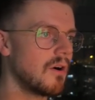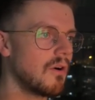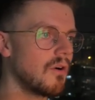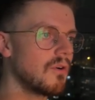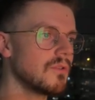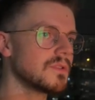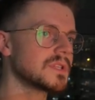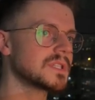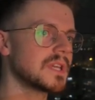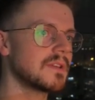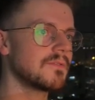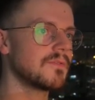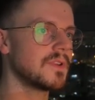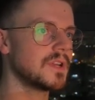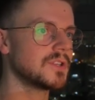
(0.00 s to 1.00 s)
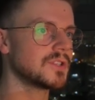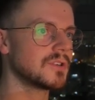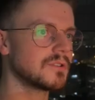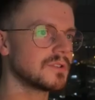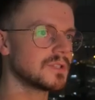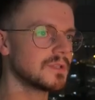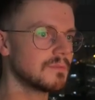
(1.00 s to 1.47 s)
All the same
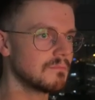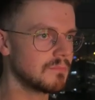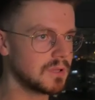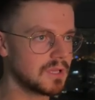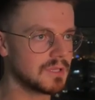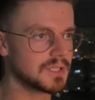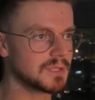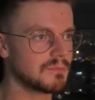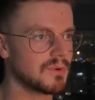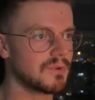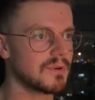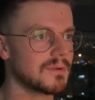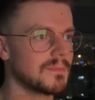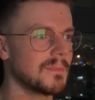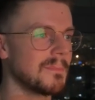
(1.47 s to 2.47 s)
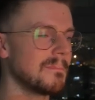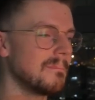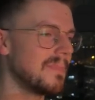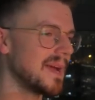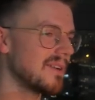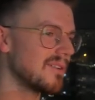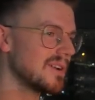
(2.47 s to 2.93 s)
features plus more.
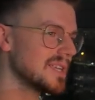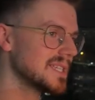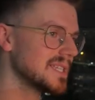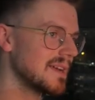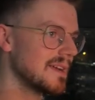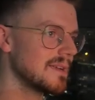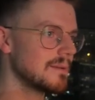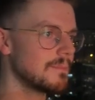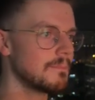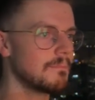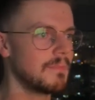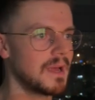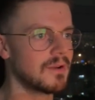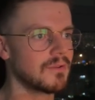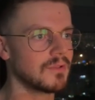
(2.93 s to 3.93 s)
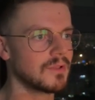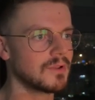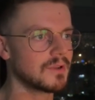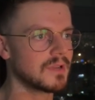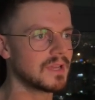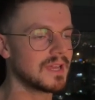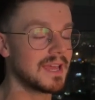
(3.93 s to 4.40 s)
Better design, better
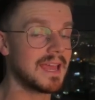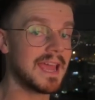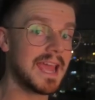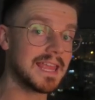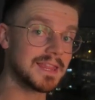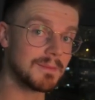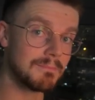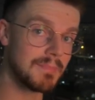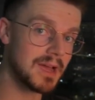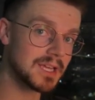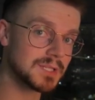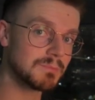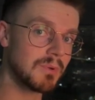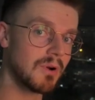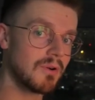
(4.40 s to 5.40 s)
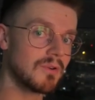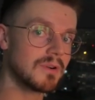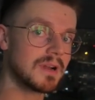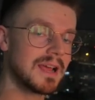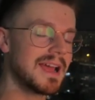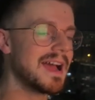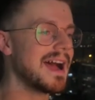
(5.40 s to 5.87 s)
look, and the best
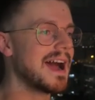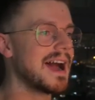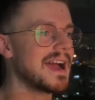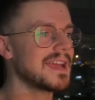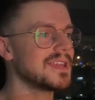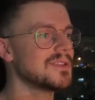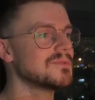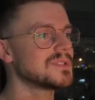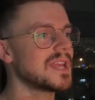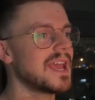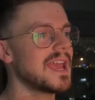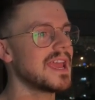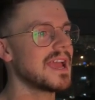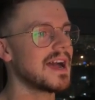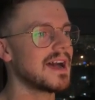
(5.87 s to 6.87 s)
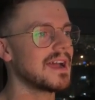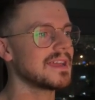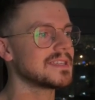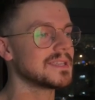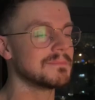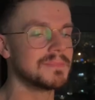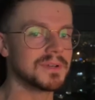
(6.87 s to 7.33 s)
part, I used
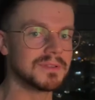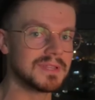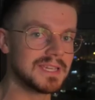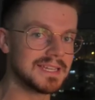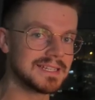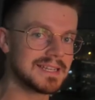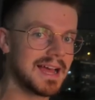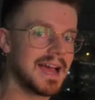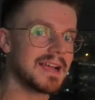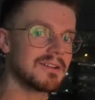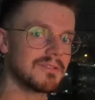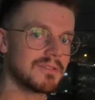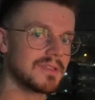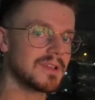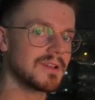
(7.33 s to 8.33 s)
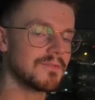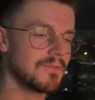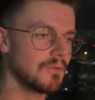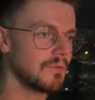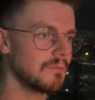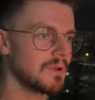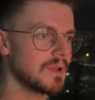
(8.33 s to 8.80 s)
AI to build the entire thing
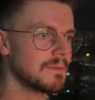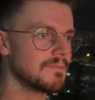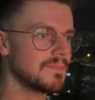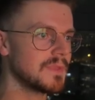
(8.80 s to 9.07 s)
for me.